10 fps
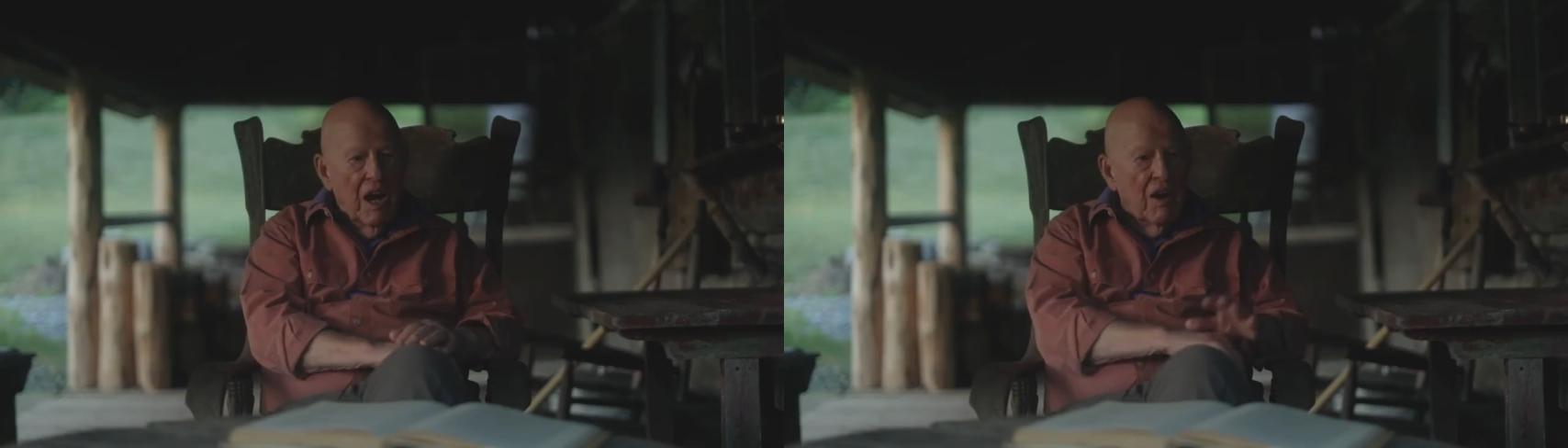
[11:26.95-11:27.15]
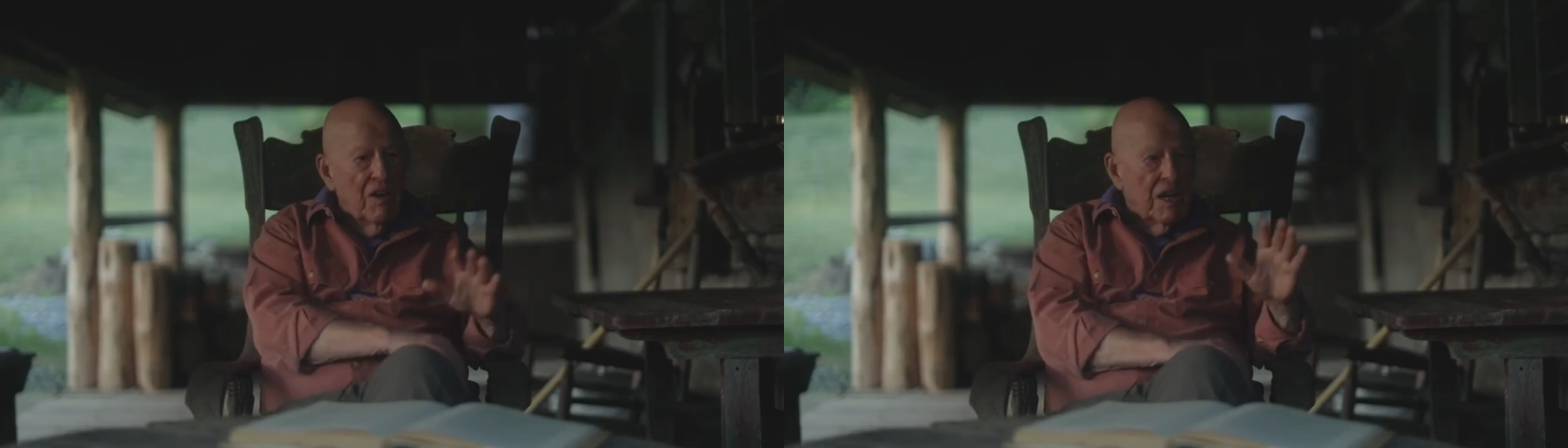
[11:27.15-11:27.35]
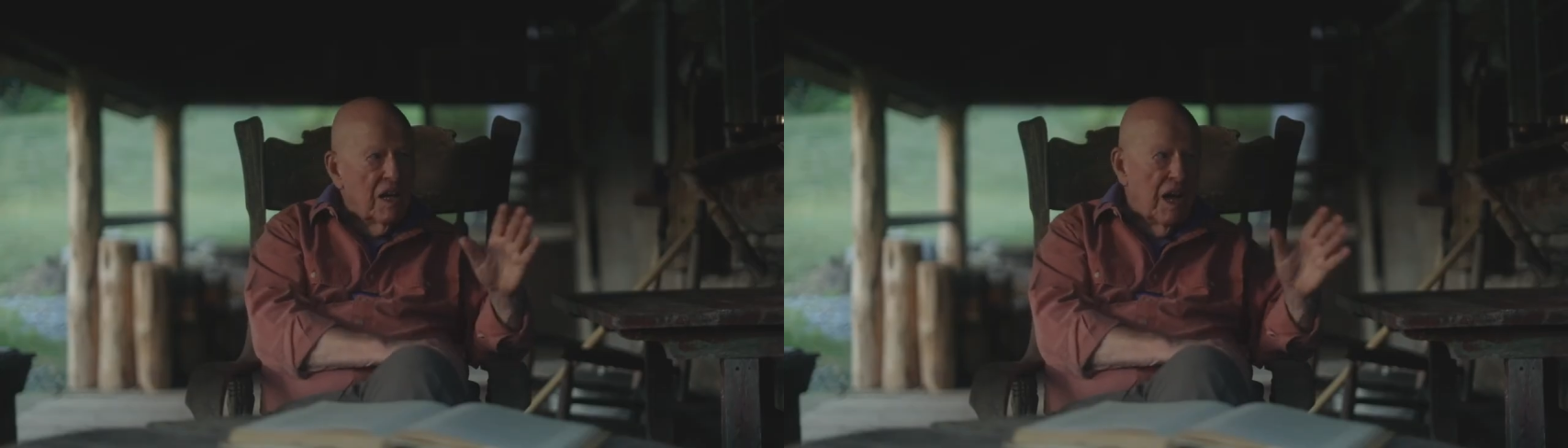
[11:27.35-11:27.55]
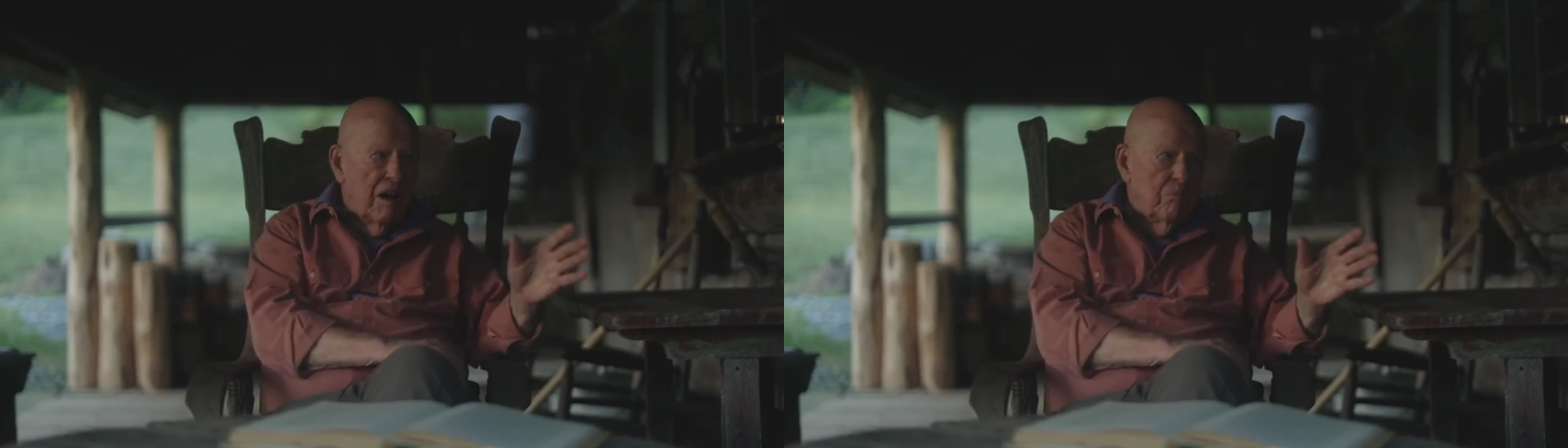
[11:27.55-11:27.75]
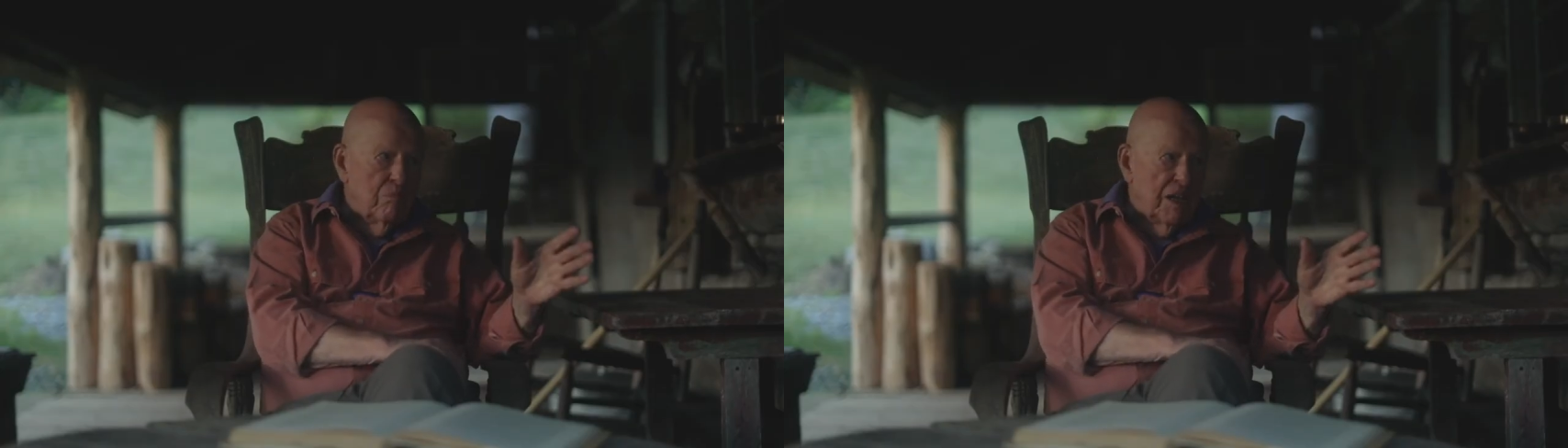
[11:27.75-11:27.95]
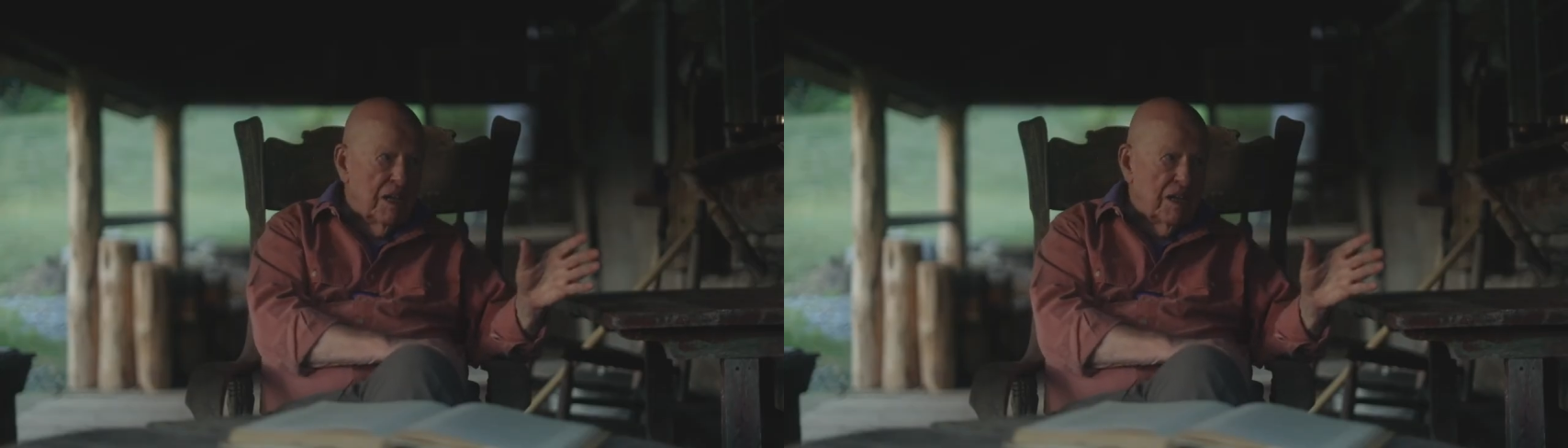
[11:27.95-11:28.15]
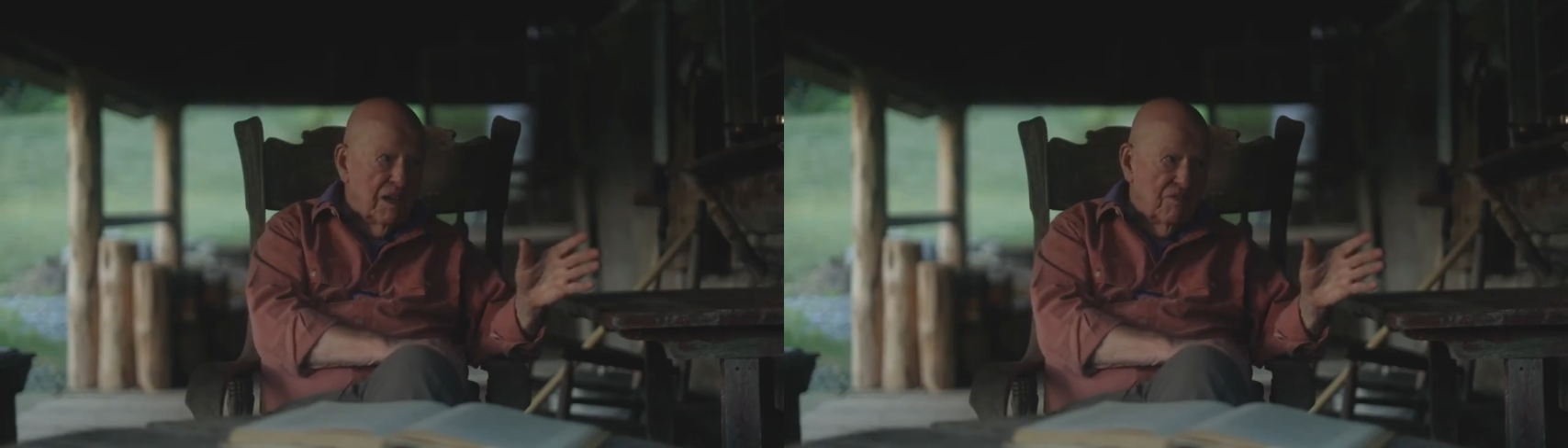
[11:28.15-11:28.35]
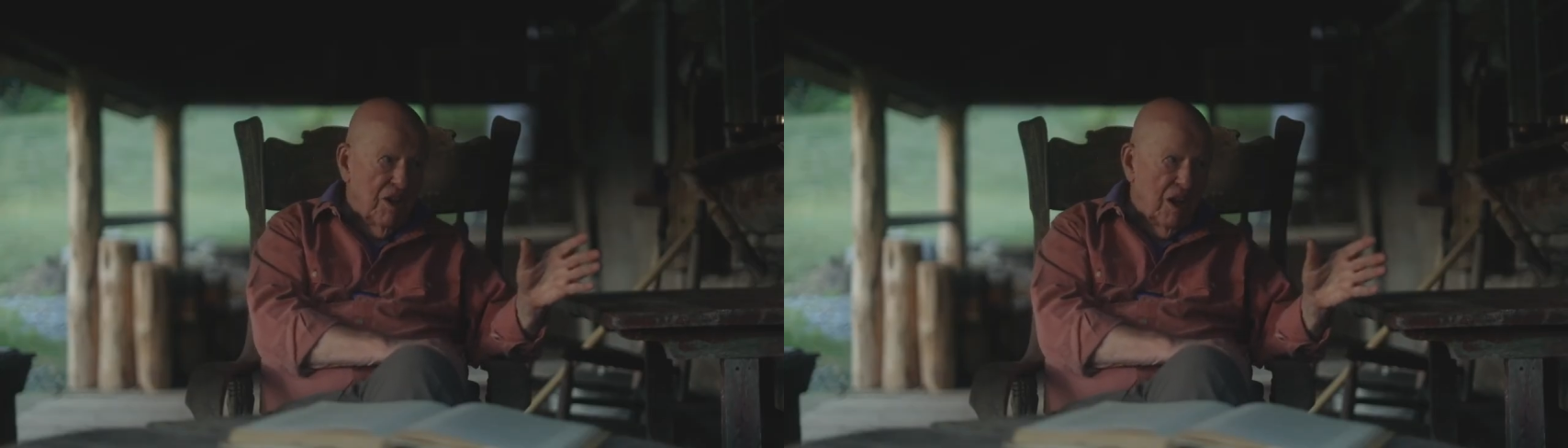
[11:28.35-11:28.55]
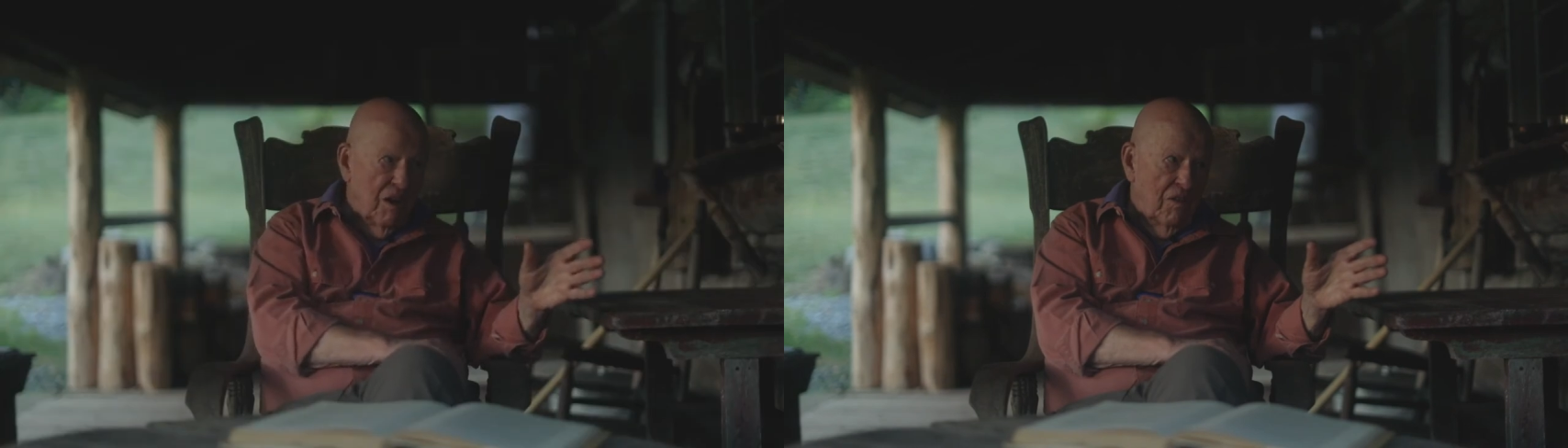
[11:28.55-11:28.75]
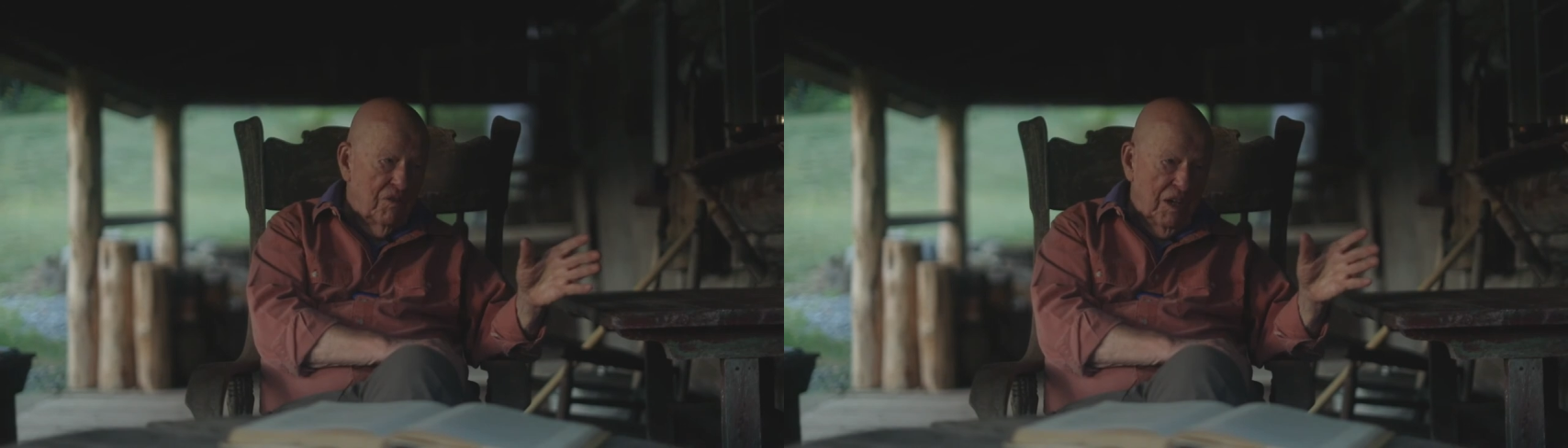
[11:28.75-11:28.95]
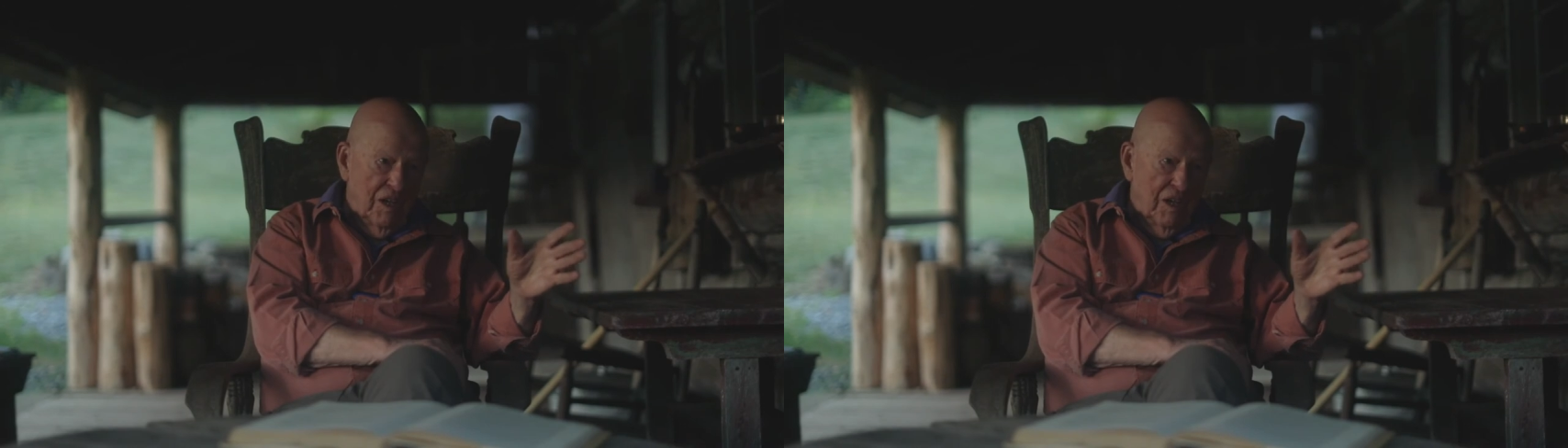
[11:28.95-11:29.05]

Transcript: Harry got big involved